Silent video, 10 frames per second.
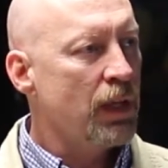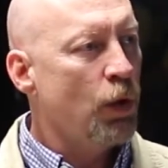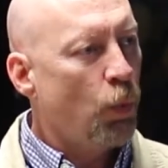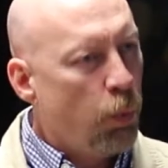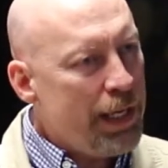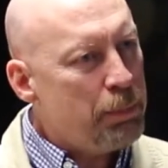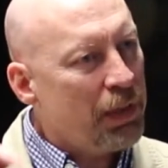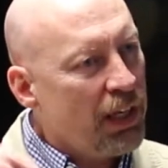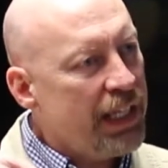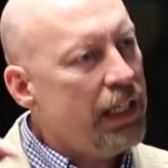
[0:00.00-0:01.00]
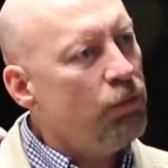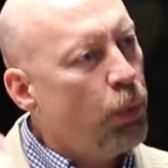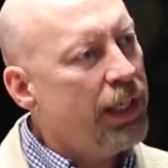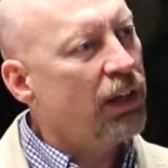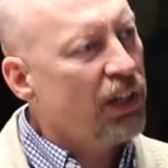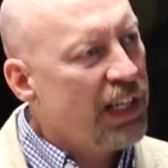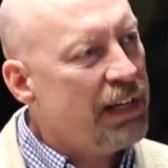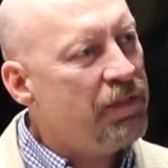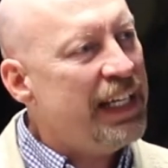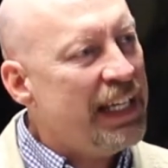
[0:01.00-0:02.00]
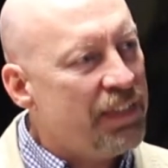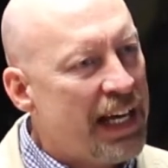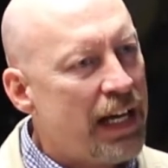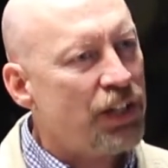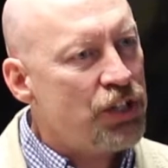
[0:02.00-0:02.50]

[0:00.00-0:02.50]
We believe we are living in that